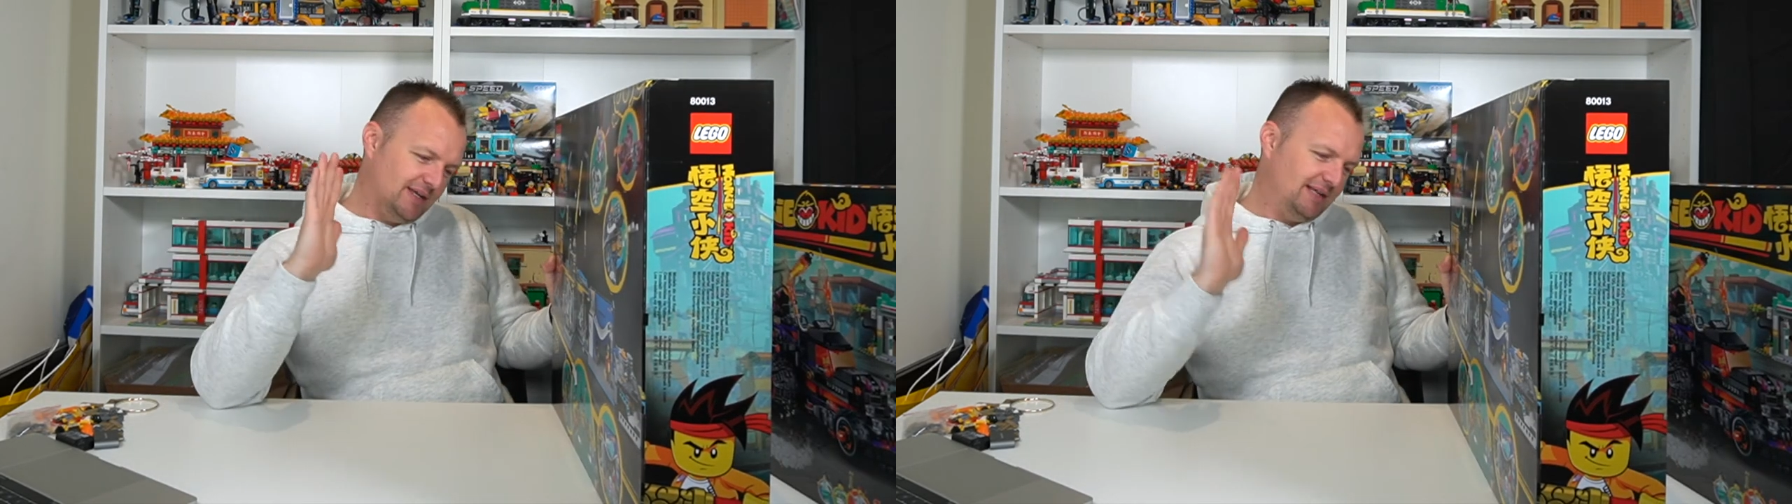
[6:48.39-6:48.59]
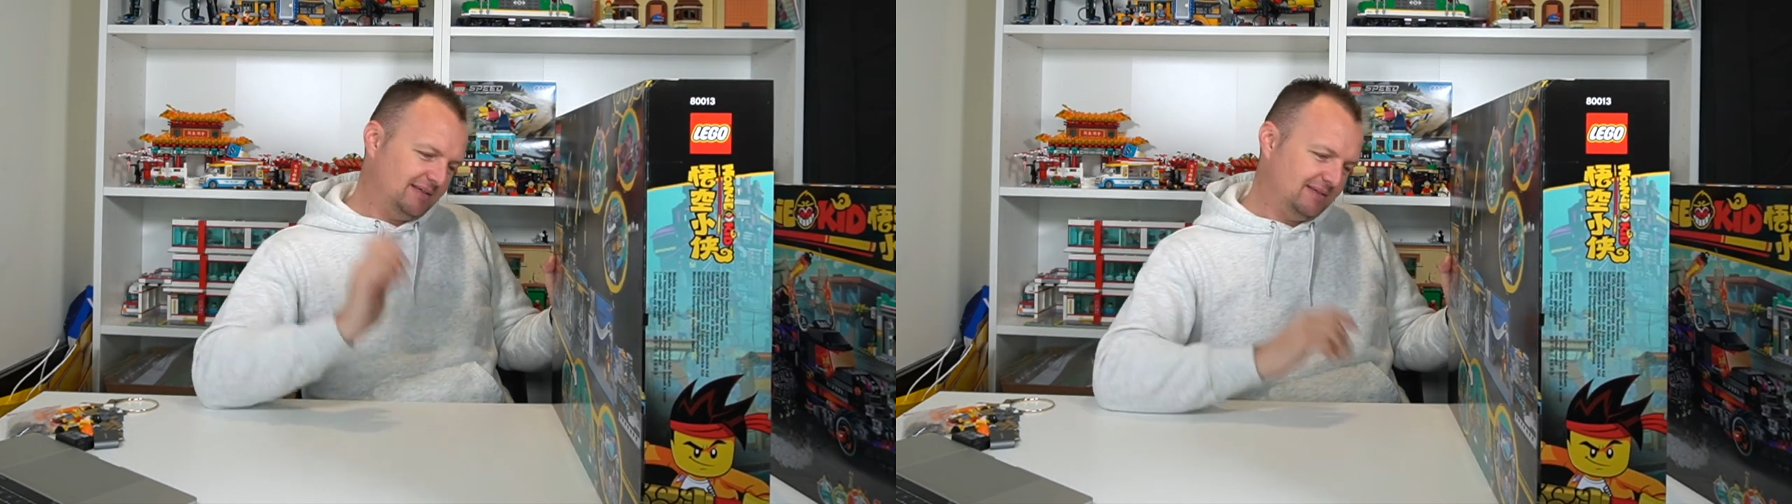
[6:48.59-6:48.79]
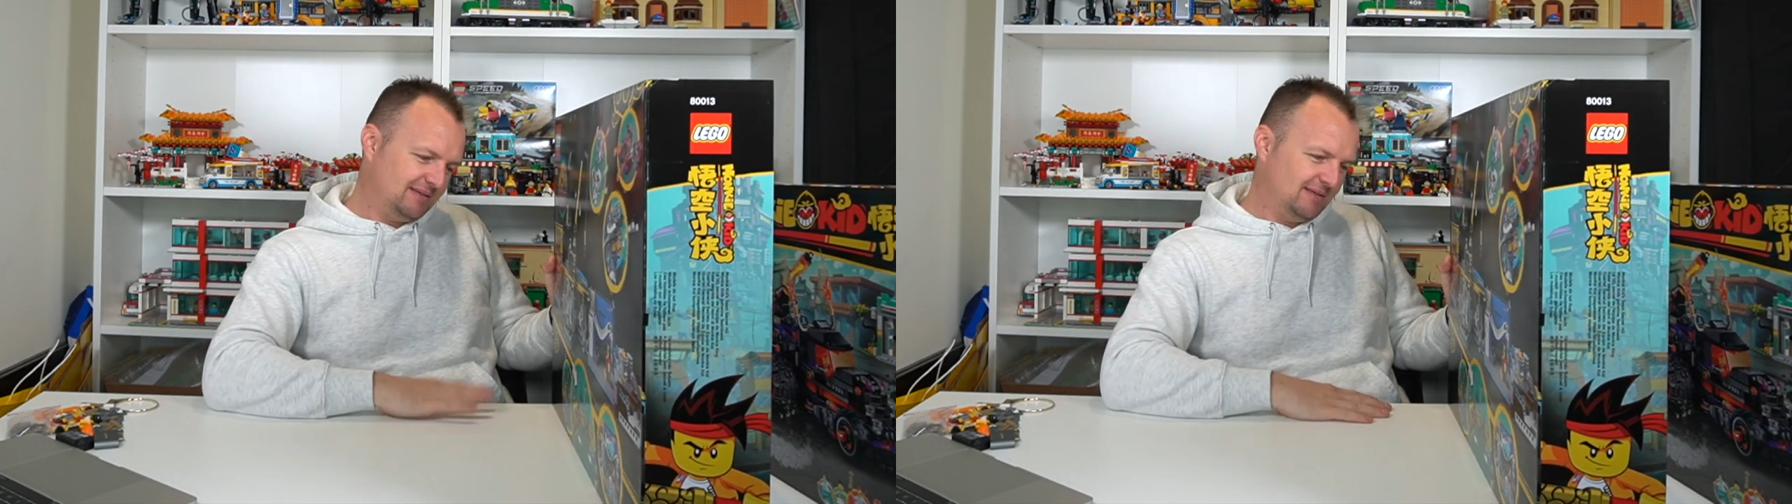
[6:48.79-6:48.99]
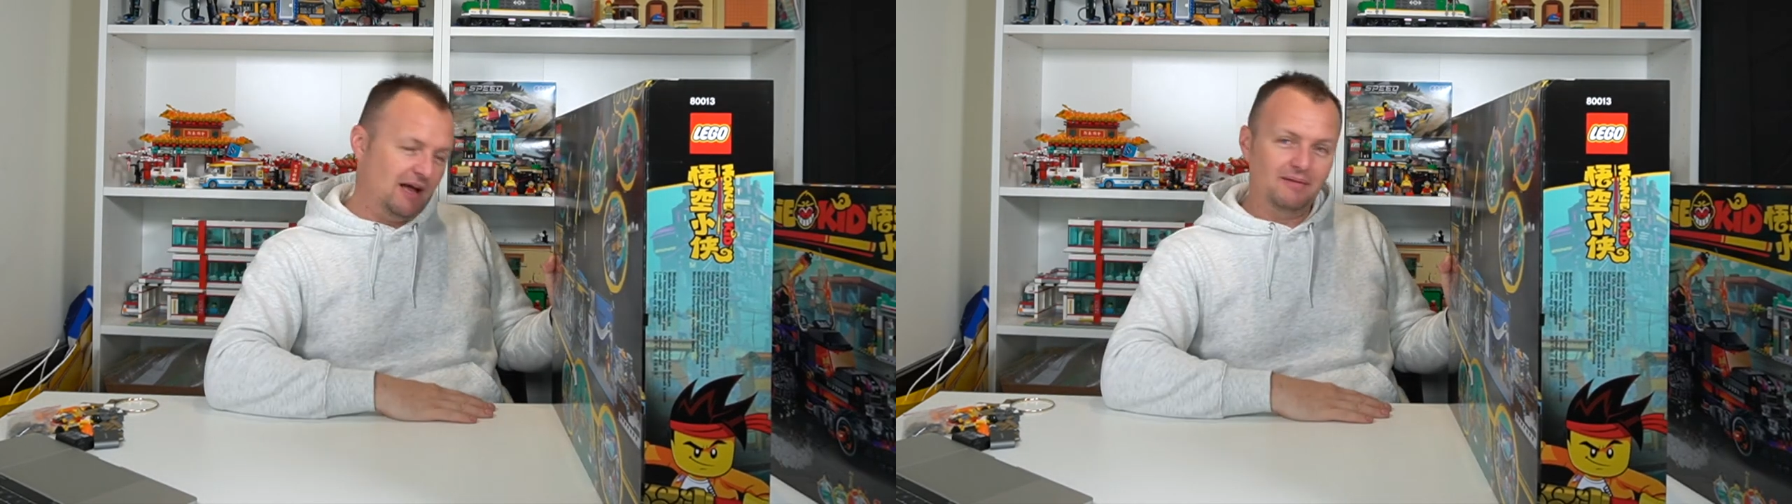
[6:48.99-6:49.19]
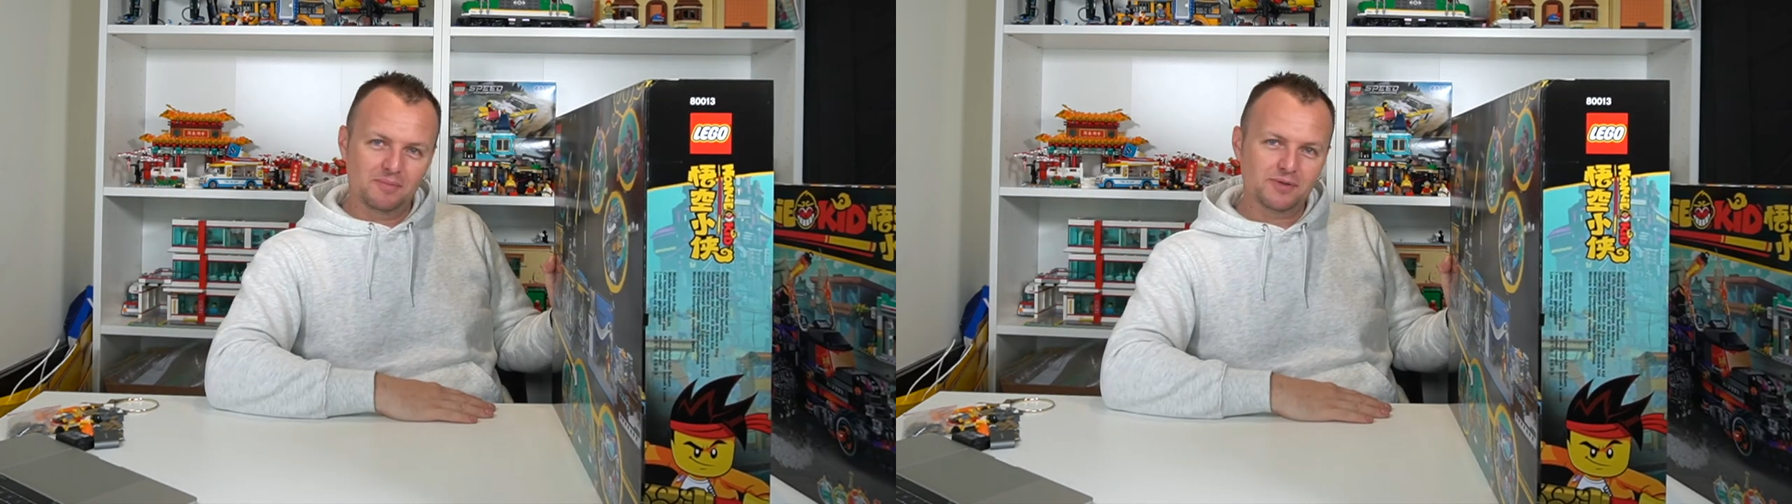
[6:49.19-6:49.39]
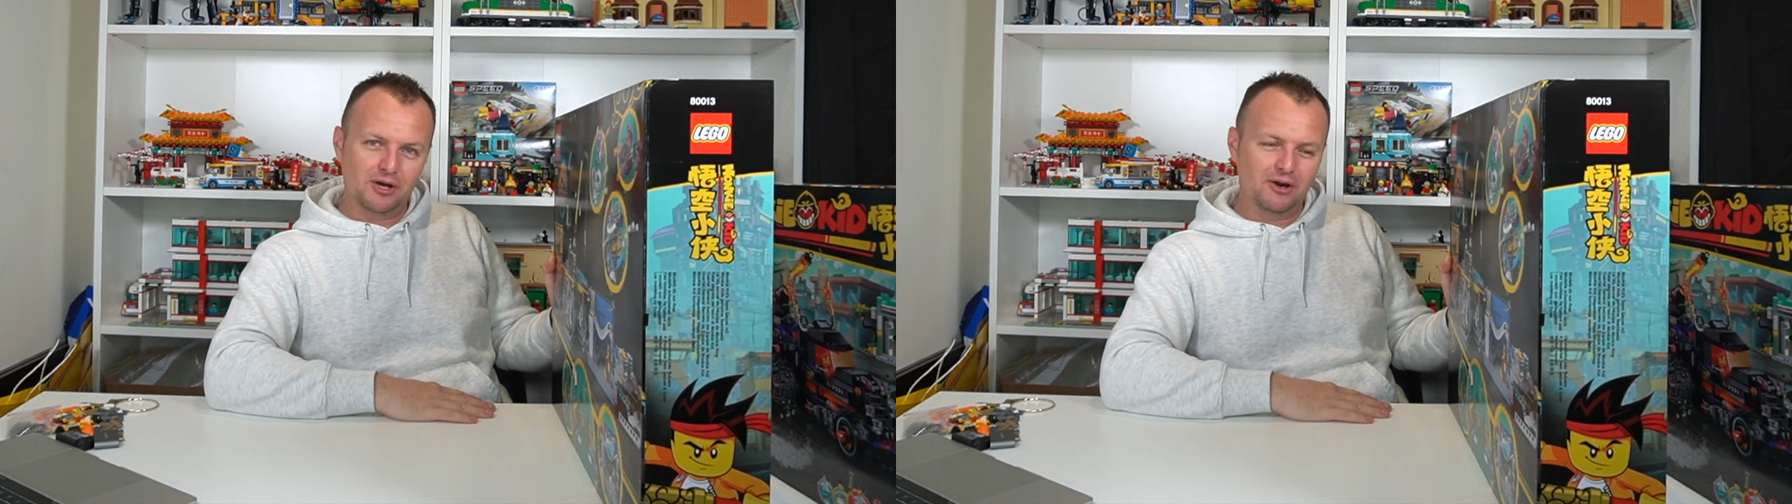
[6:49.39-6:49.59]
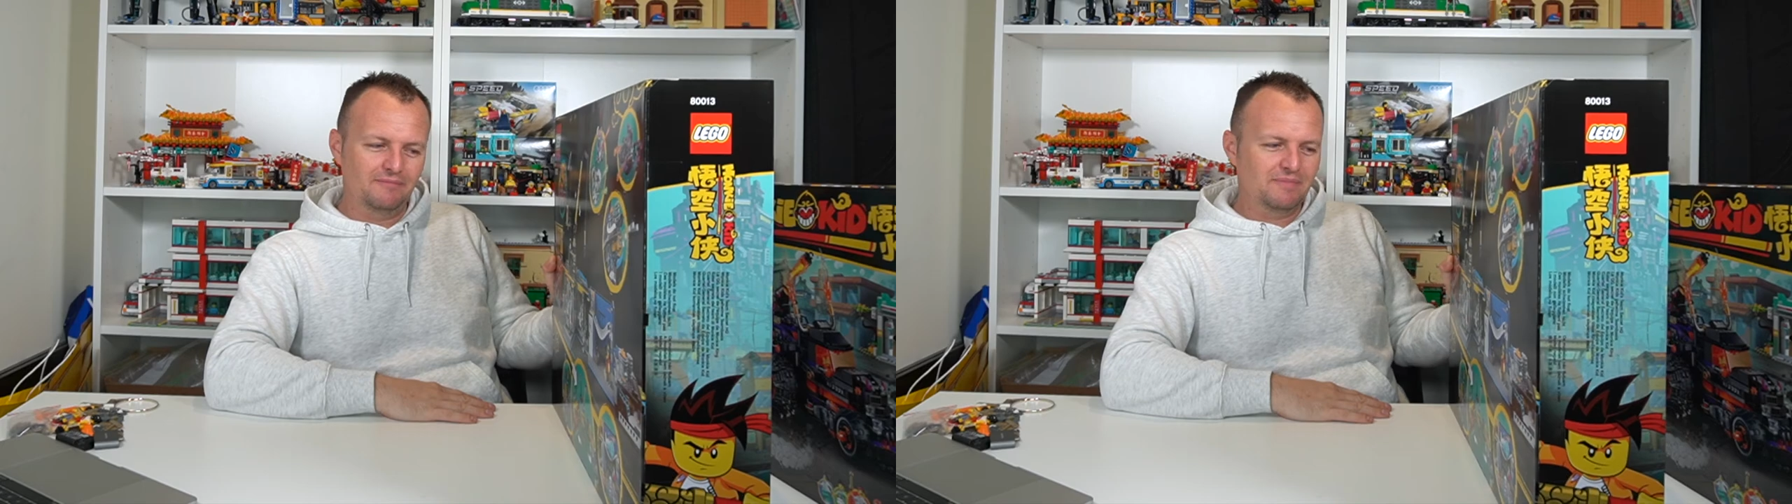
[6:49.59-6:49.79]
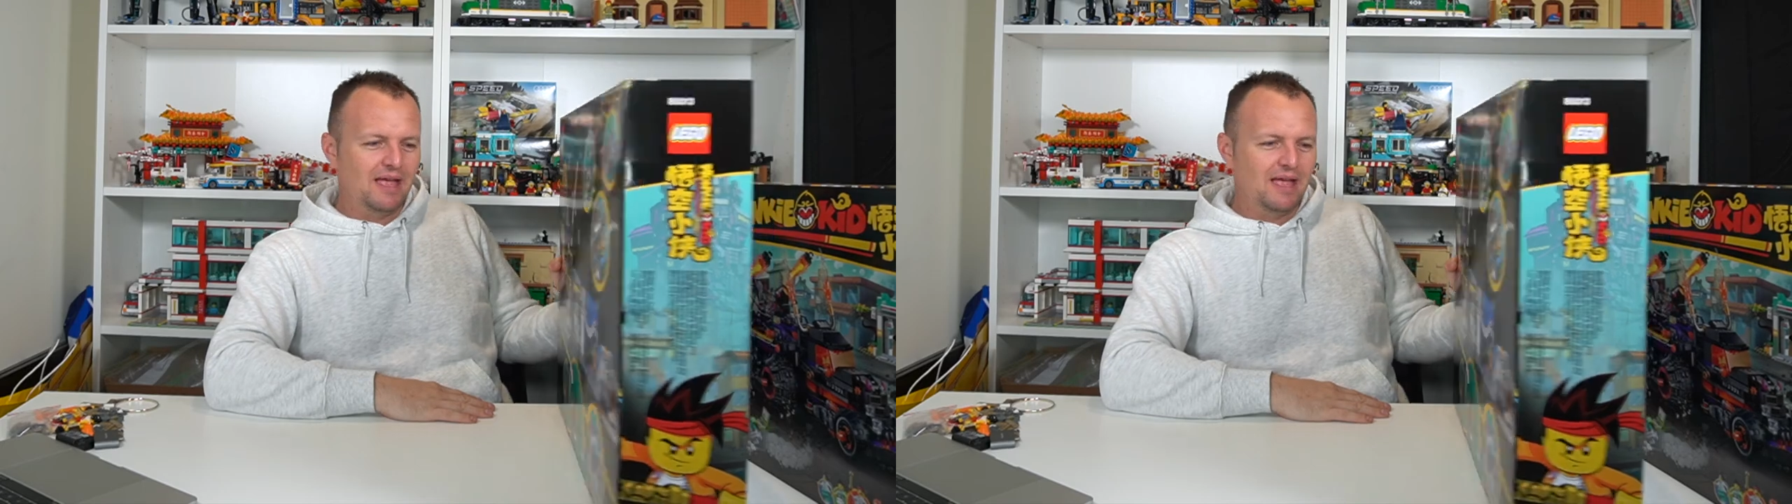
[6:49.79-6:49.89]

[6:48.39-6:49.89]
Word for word: that's... I'm sorry.